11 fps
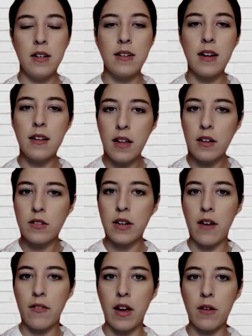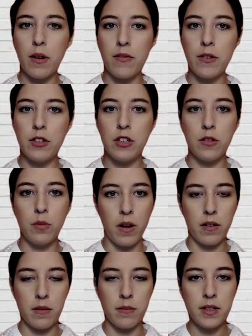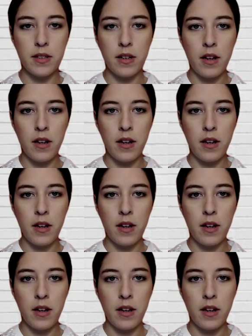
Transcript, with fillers: 10,000 Afghan refugees welcomed,